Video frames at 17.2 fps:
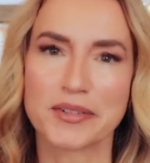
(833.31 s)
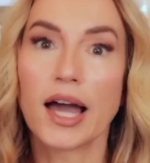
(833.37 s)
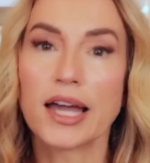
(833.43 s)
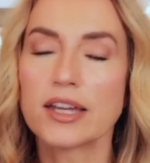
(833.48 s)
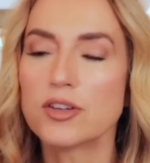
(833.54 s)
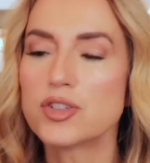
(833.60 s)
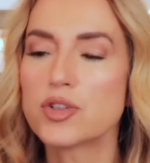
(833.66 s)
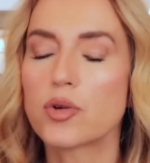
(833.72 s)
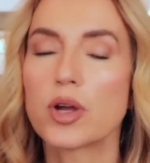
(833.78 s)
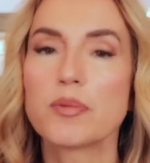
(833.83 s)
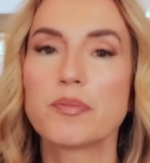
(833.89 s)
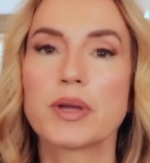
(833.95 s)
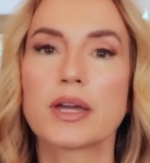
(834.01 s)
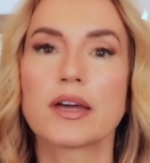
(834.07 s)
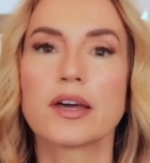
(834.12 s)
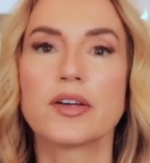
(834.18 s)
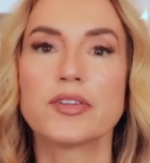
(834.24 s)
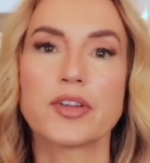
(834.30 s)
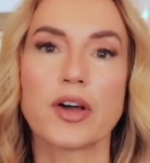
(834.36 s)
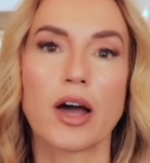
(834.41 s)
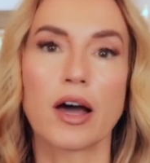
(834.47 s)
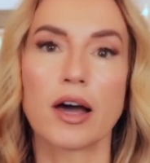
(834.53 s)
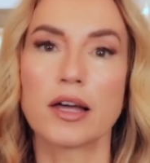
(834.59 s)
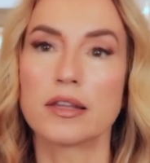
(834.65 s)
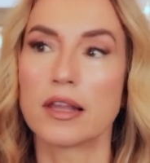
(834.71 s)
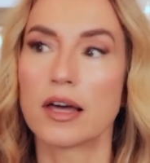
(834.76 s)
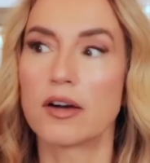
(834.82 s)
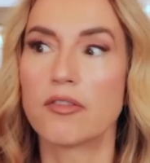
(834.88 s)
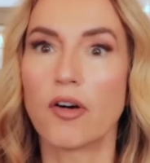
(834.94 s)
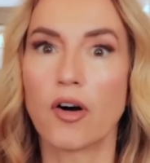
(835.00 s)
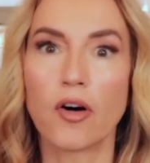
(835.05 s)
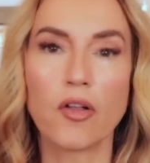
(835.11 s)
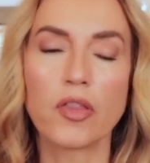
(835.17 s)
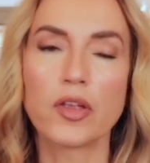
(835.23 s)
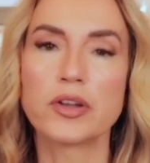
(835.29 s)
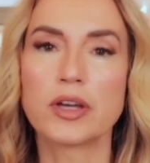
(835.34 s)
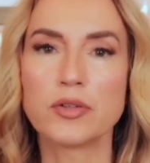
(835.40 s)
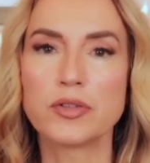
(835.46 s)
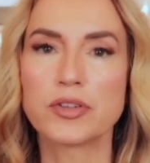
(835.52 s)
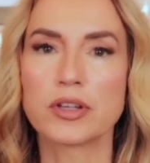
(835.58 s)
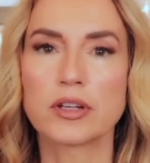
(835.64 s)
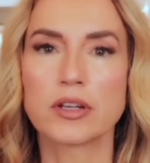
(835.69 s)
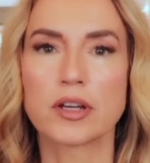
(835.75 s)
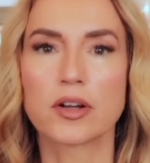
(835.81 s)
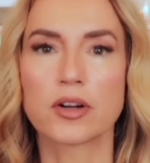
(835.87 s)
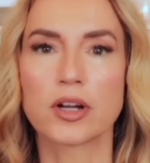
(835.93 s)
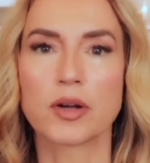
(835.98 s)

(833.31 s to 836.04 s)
I enjoy it because I love all the notes in here.